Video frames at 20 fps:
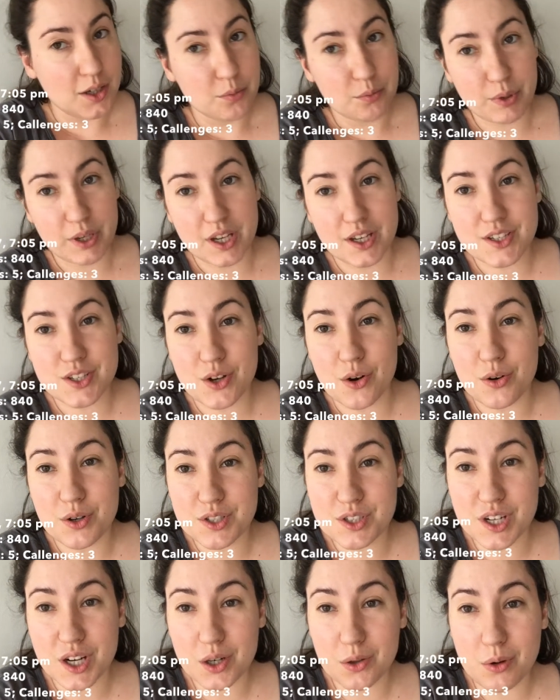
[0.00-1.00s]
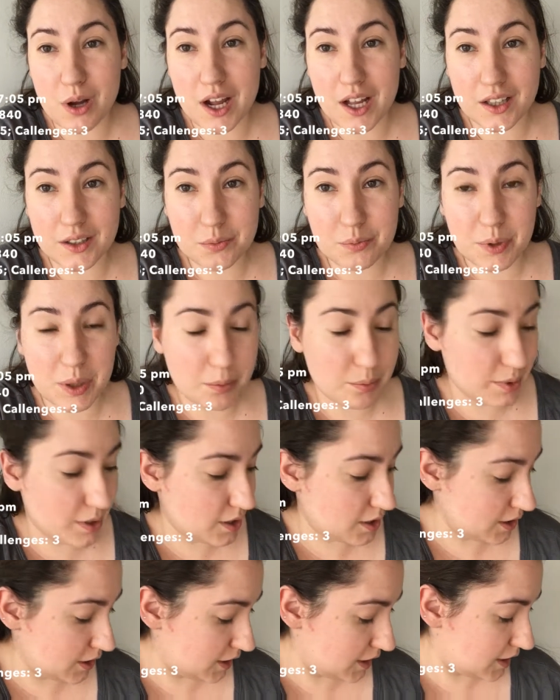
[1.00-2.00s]
because Oscar Wilde,
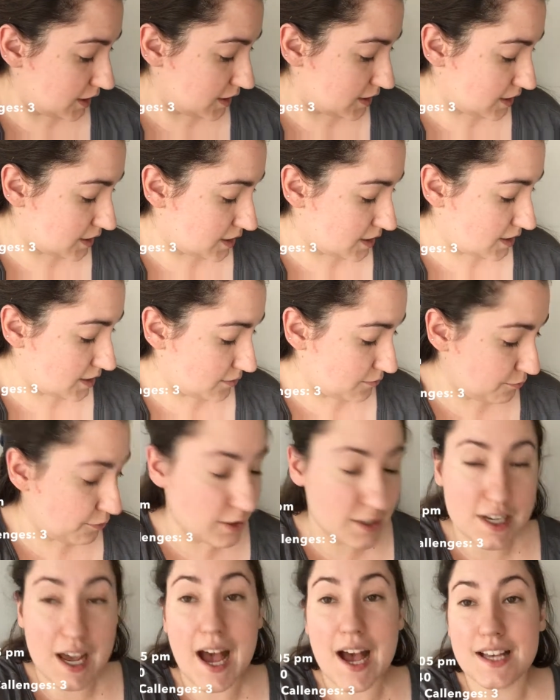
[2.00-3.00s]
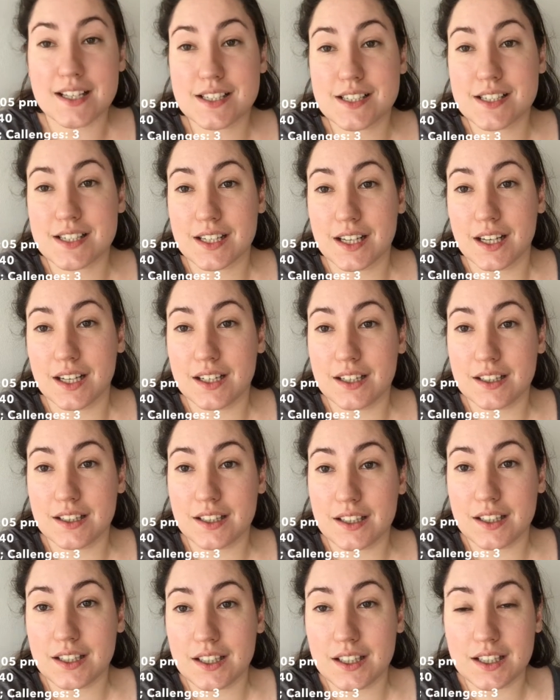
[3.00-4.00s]
people, is fantastic.
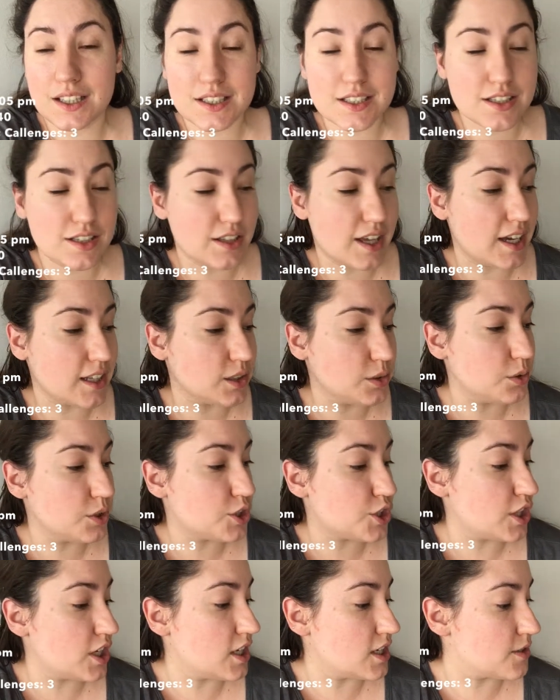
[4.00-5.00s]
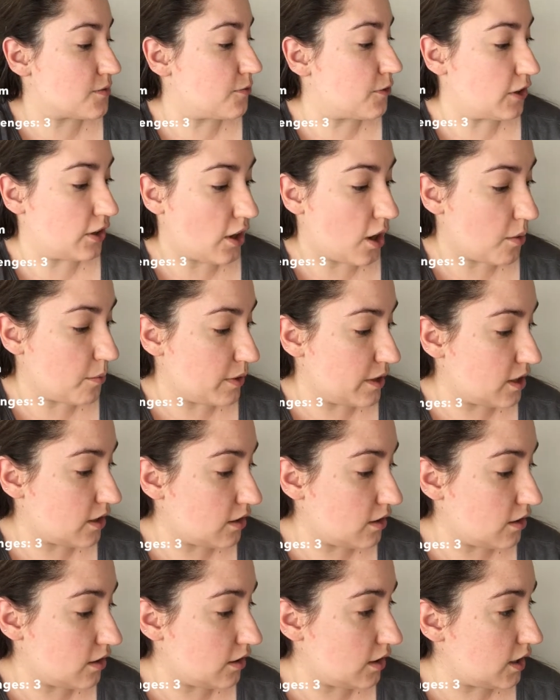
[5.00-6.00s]
His language is
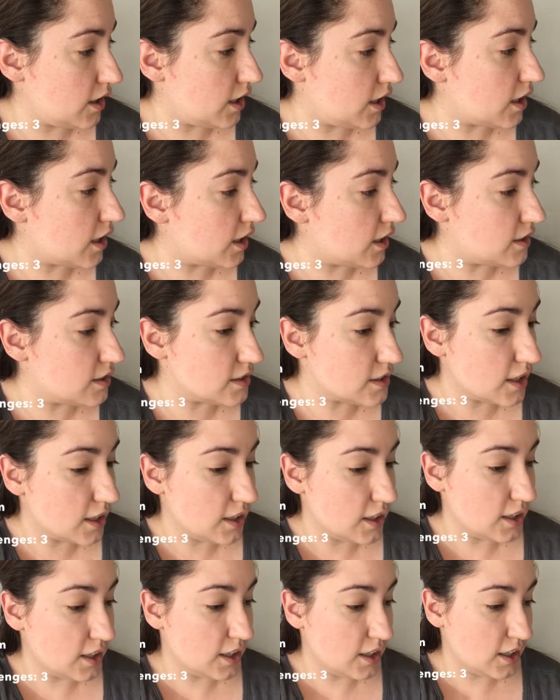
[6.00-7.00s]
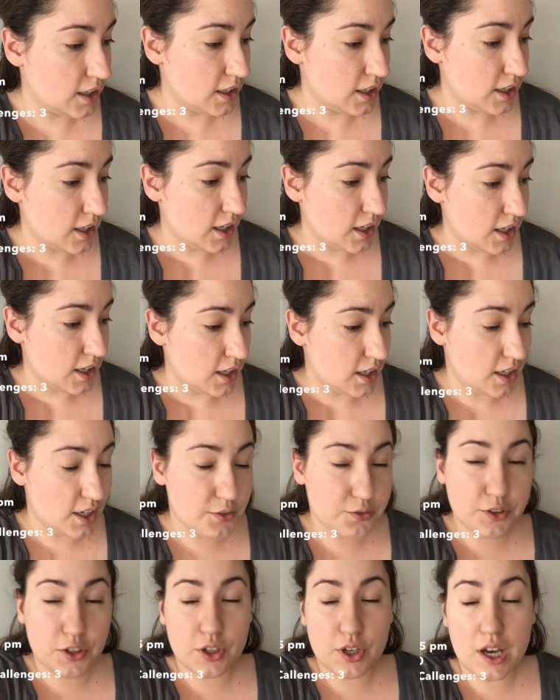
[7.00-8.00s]
phenomenal, and
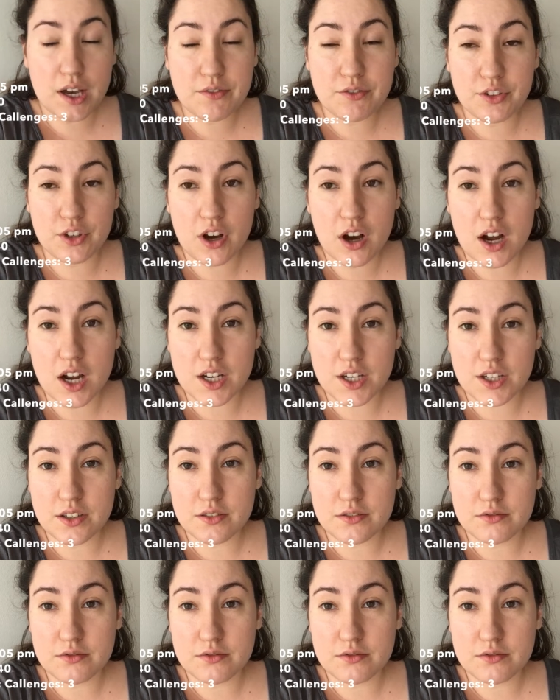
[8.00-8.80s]
if you have not